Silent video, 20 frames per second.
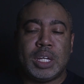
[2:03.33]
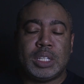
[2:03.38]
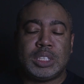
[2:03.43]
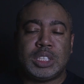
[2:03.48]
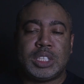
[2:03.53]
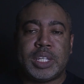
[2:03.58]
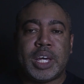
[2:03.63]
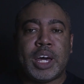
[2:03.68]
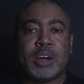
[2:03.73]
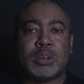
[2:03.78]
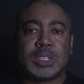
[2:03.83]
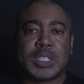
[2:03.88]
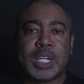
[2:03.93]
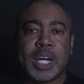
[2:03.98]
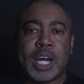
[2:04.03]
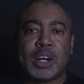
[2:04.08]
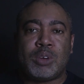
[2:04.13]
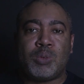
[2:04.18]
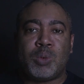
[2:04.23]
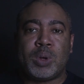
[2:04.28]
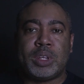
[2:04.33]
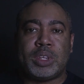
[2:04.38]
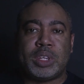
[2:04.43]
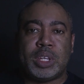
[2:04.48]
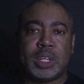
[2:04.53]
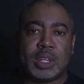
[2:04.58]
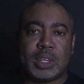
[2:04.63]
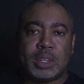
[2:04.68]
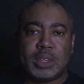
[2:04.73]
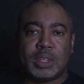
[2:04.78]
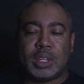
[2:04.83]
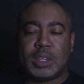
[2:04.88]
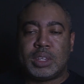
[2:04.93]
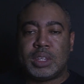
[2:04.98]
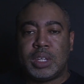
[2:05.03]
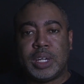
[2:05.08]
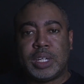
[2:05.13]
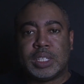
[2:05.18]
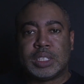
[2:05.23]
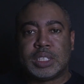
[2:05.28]
So that was kind of one of the
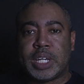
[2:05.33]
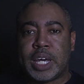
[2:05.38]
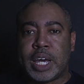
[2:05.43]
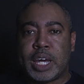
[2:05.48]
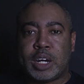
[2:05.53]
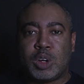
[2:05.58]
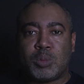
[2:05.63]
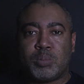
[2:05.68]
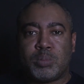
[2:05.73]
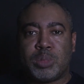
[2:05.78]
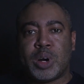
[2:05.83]
things that